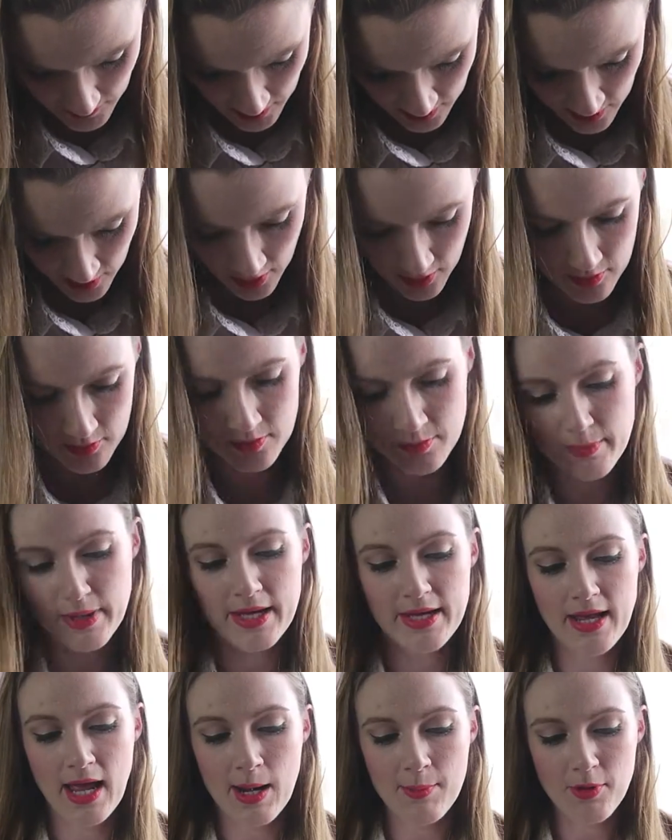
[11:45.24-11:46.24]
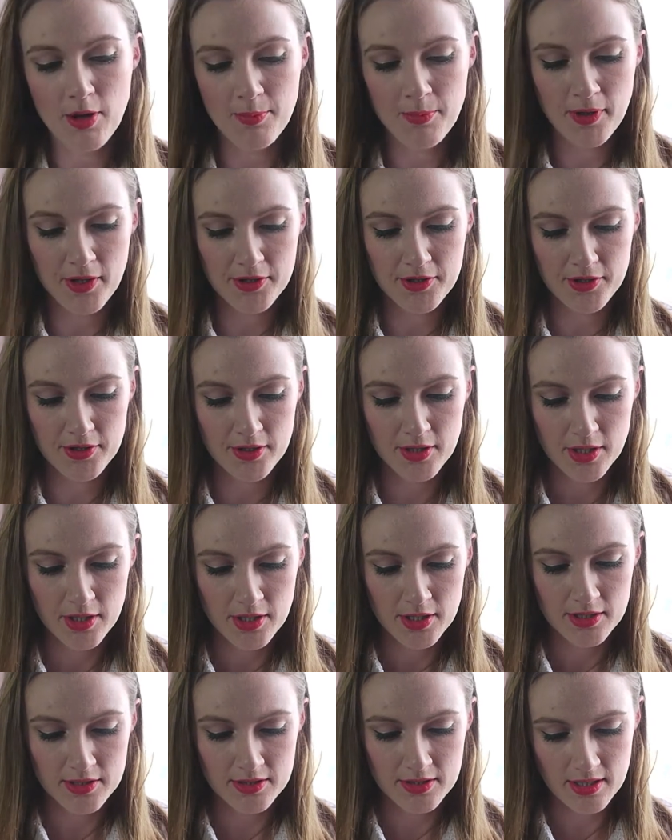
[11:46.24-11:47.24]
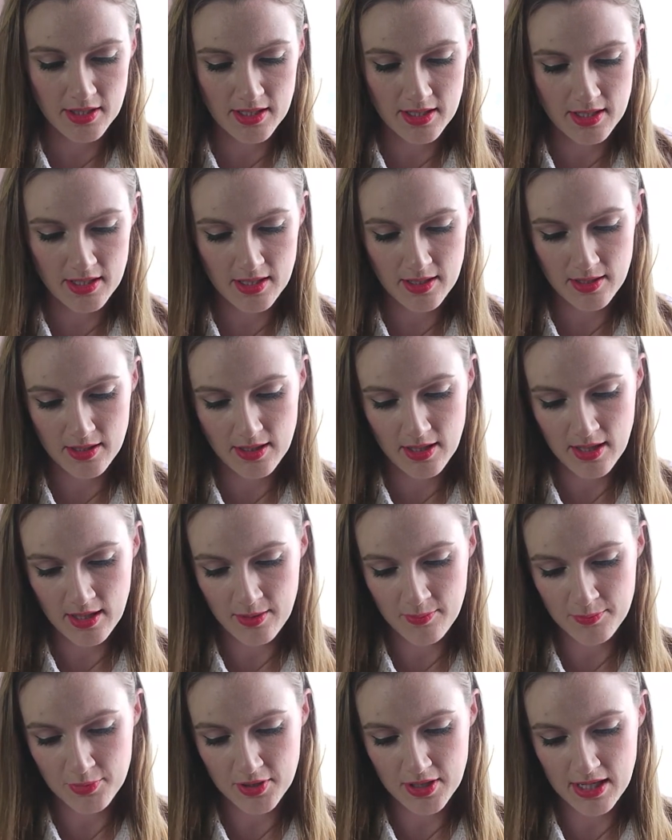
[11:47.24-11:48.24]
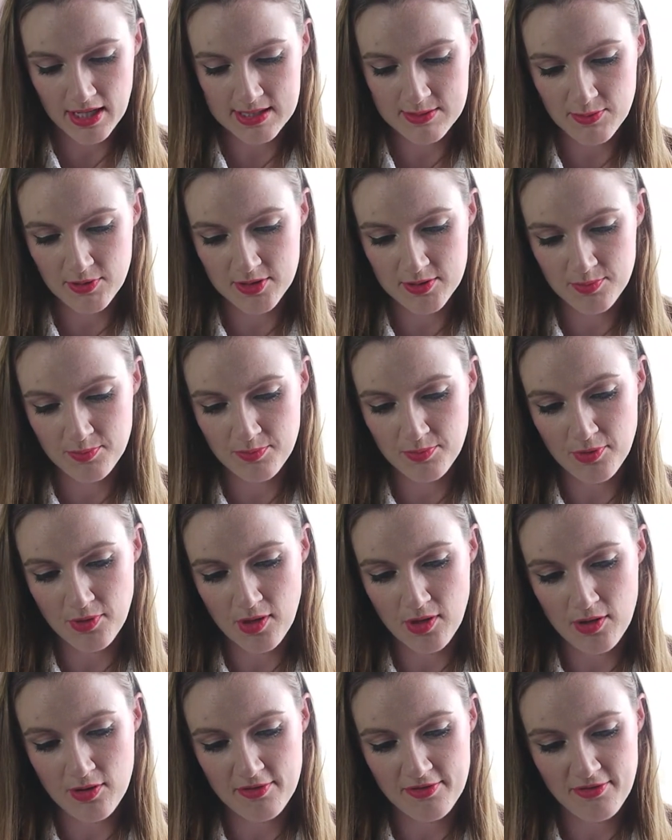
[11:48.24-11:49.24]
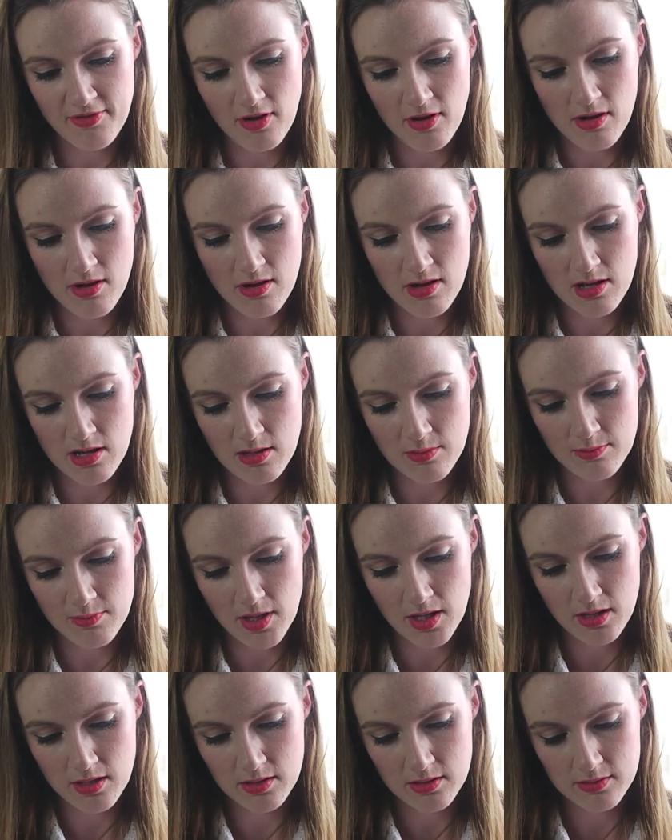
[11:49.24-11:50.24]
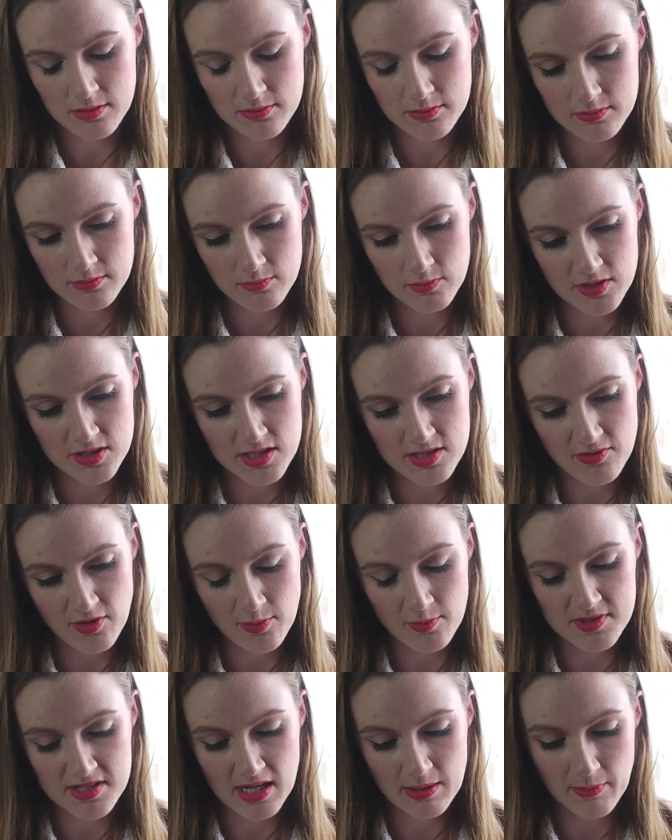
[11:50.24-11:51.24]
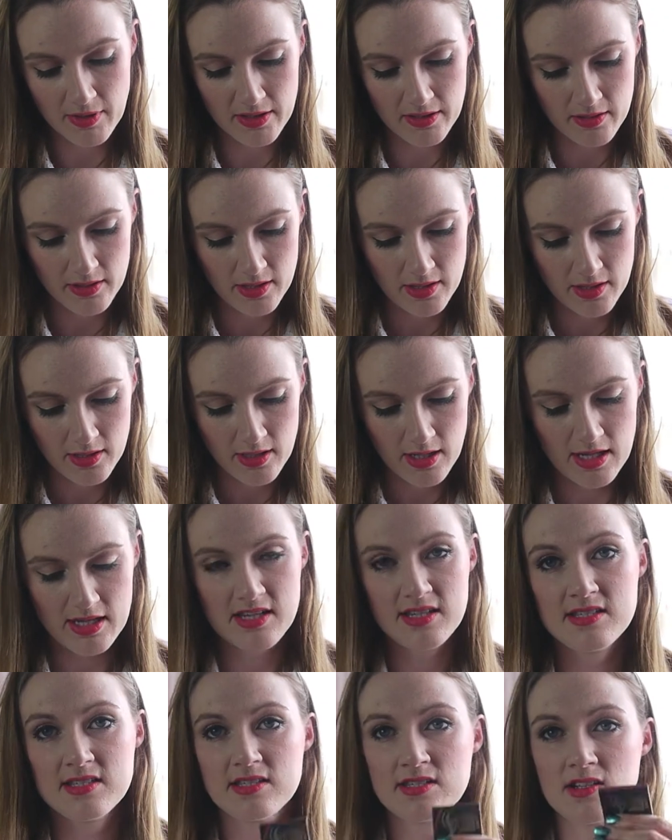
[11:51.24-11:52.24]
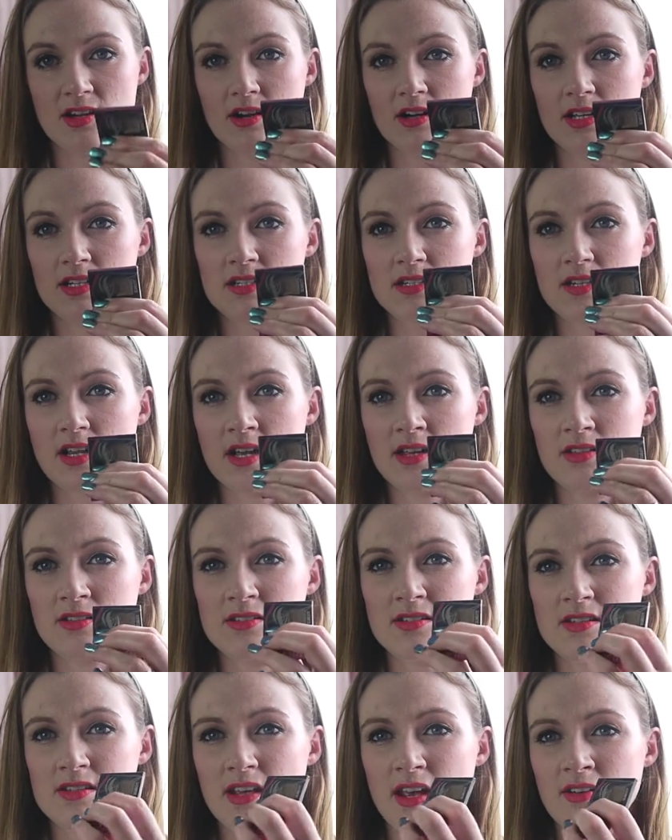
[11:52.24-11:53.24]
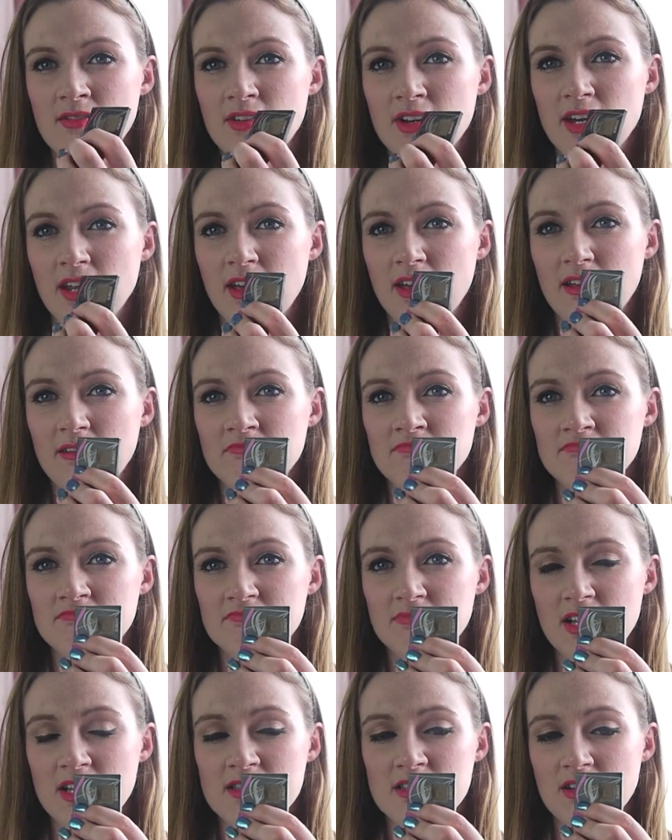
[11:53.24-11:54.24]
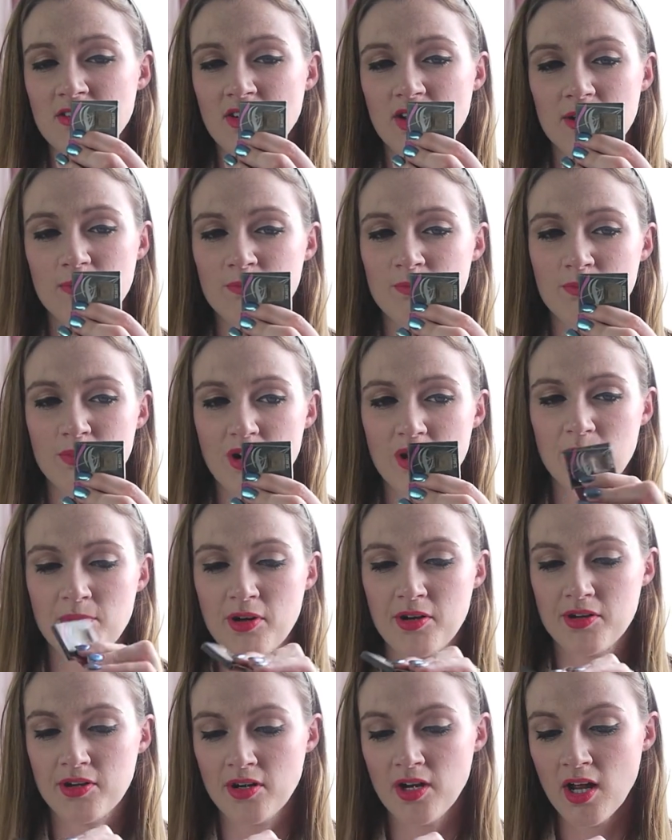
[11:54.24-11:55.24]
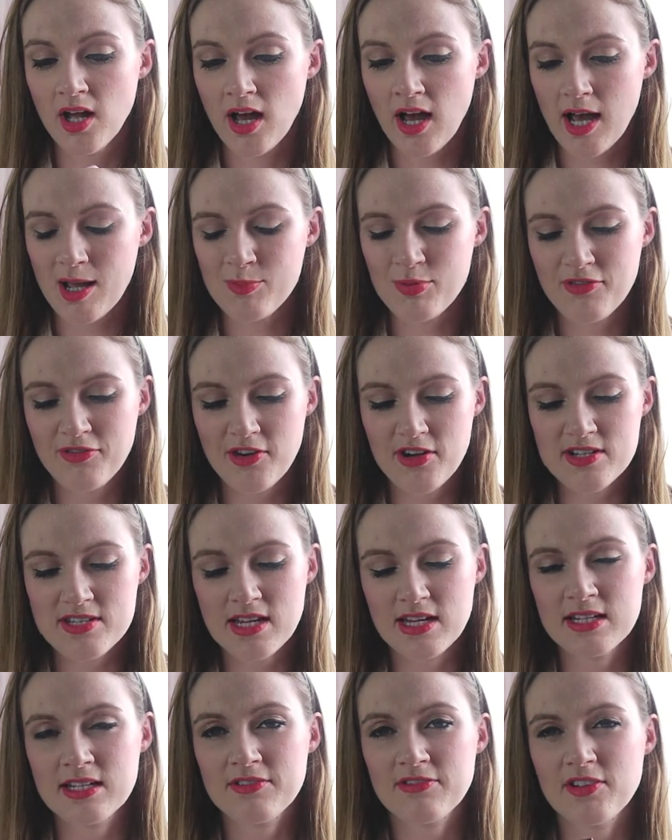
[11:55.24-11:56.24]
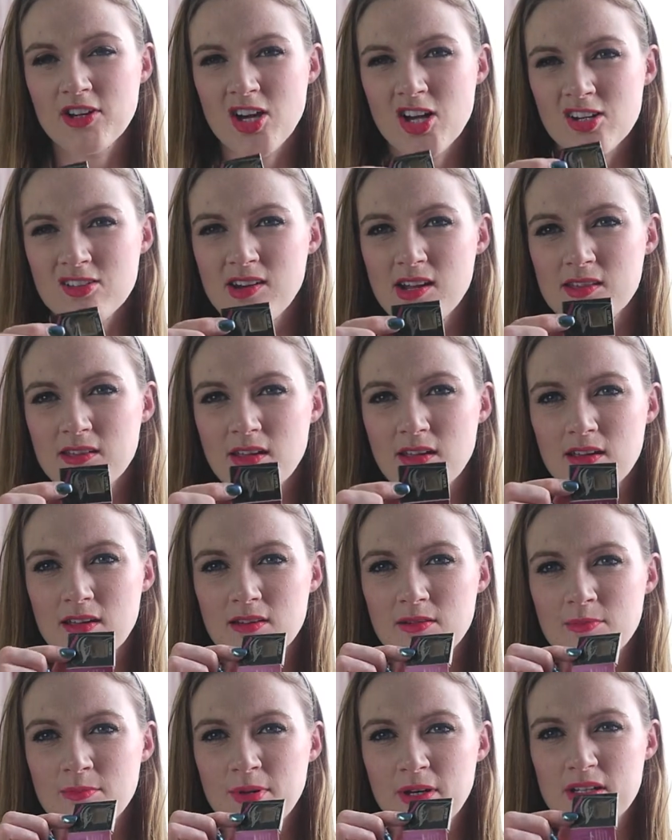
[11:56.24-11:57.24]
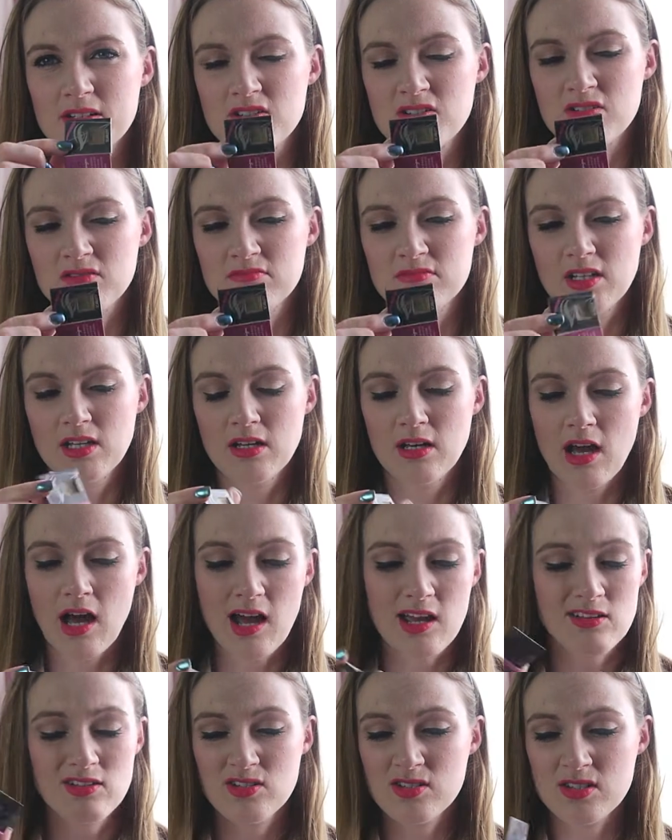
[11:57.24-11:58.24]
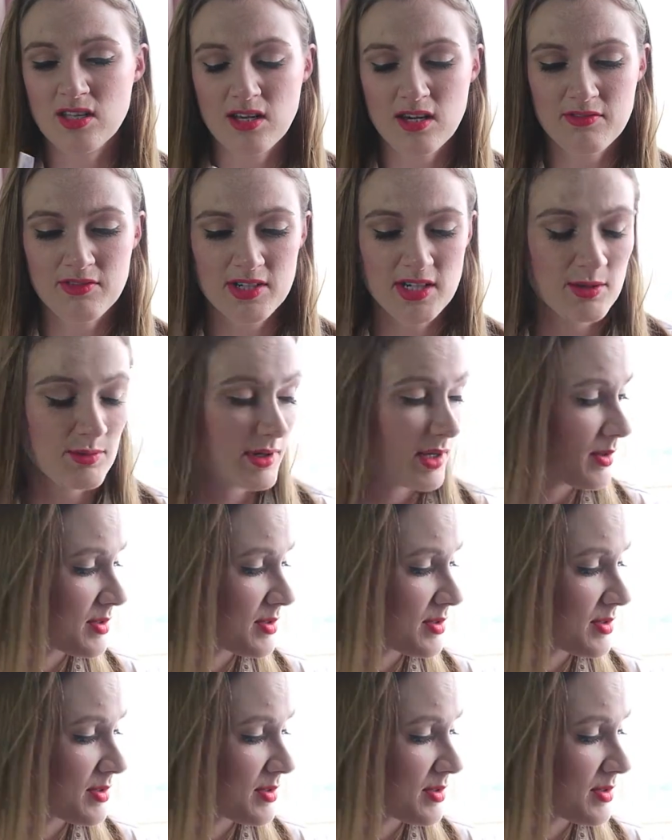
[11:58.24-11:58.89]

Now, my eyebrow powder. The Beauty Expert Brow from, where's this from? Sigma, and it's in Scarlet. I use this every day. It's a great brow powder. I prefer a slightly different colour, I think, but I use that every day when I